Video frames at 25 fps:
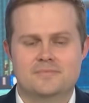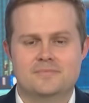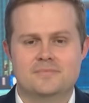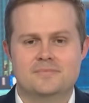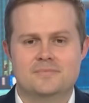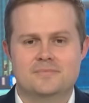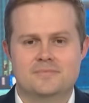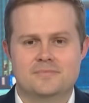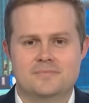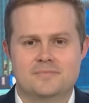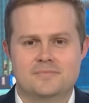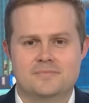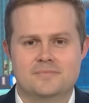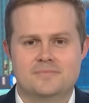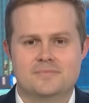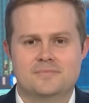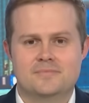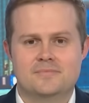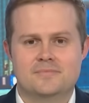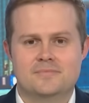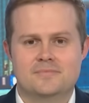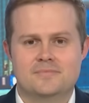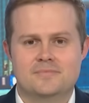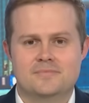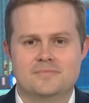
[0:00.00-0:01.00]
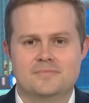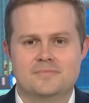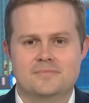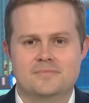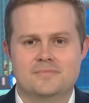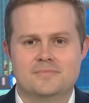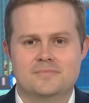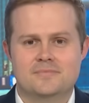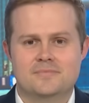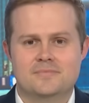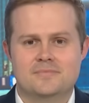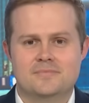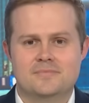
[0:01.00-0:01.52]

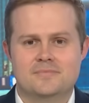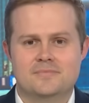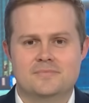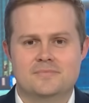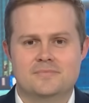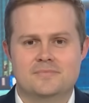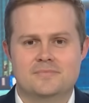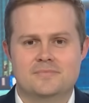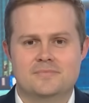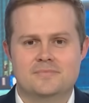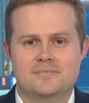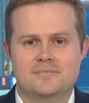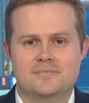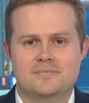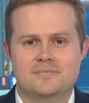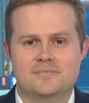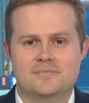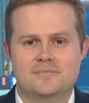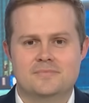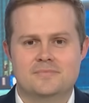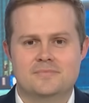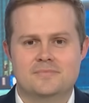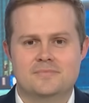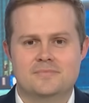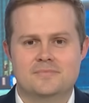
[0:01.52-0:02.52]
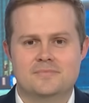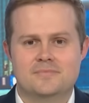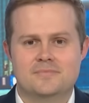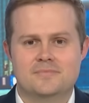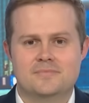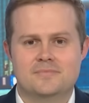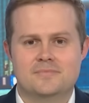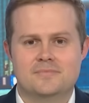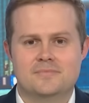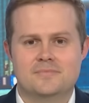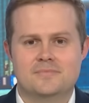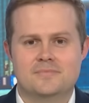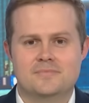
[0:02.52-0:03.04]

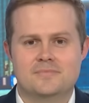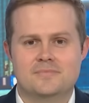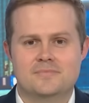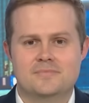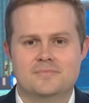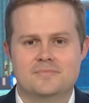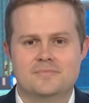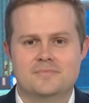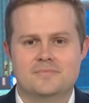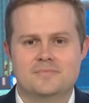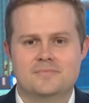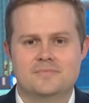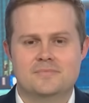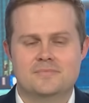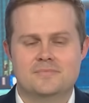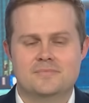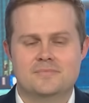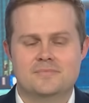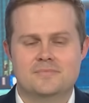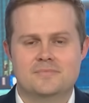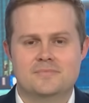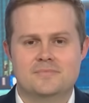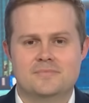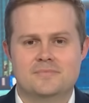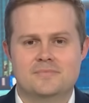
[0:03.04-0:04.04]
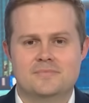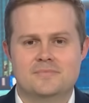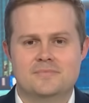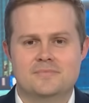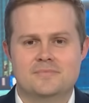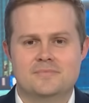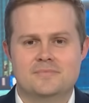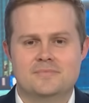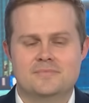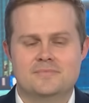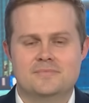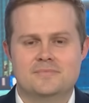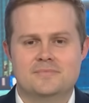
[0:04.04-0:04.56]

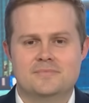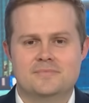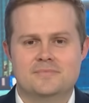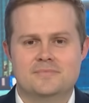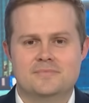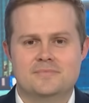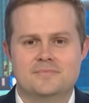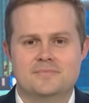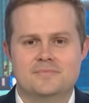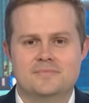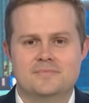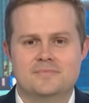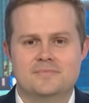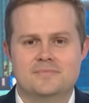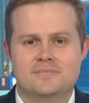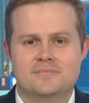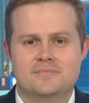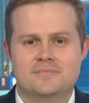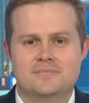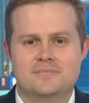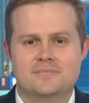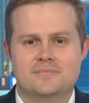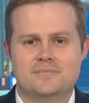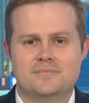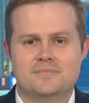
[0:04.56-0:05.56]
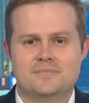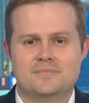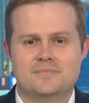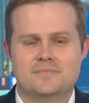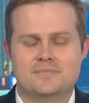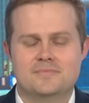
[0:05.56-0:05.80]
(not speaking)